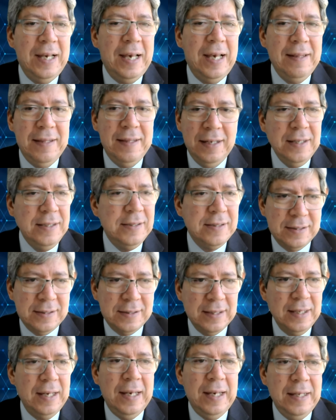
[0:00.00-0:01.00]
And that
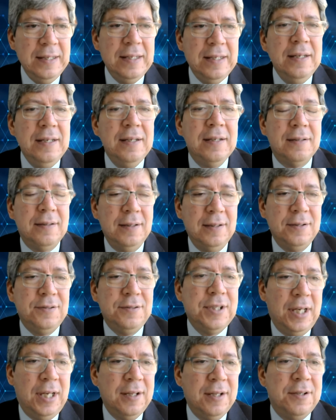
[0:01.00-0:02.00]
is indeed a
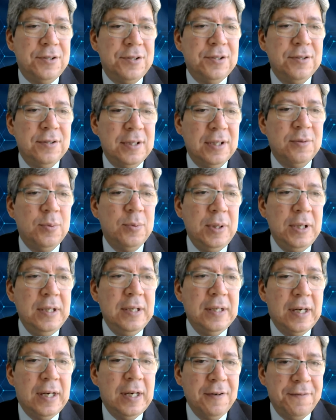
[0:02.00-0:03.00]
challenge that
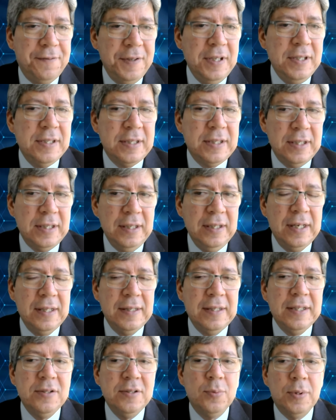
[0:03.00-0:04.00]
we are facing.
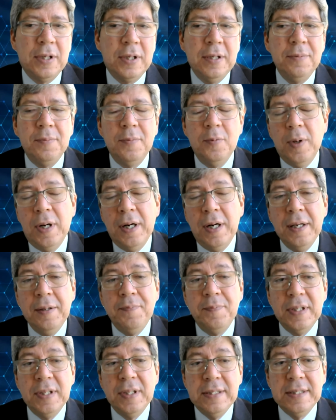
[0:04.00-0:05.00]
And that's
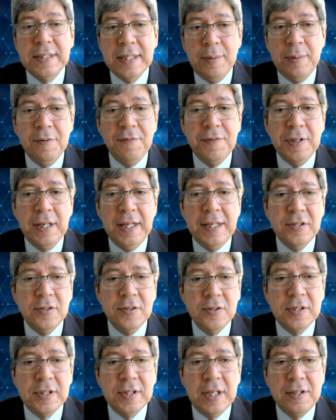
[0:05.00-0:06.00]
why in some of the
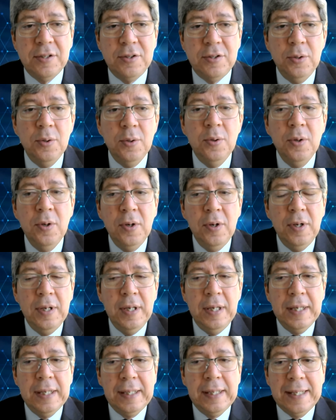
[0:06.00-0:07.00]
lessons that you
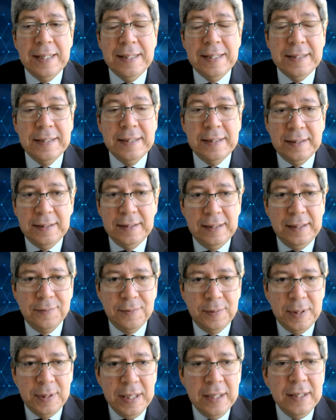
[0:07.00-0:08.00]
can
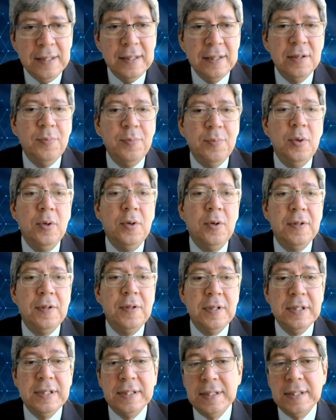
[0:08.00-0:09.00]
read in the book,
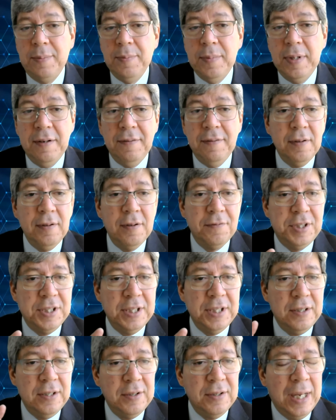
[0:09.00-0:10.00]
there is some level of
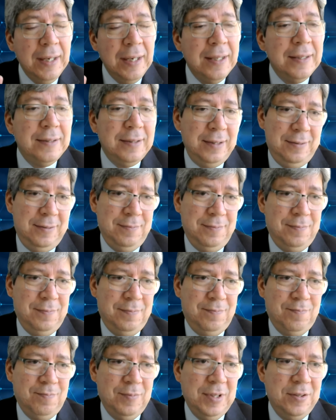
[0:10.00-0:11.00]

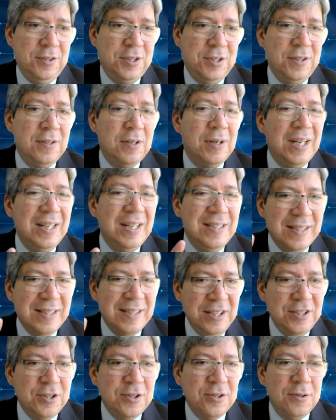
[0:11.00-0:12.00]

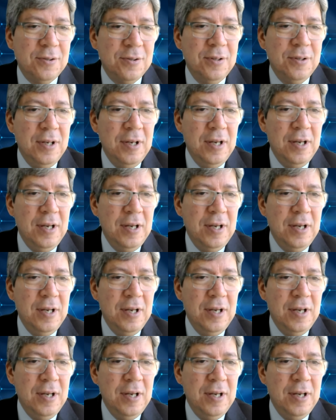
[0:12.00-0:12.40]
generalization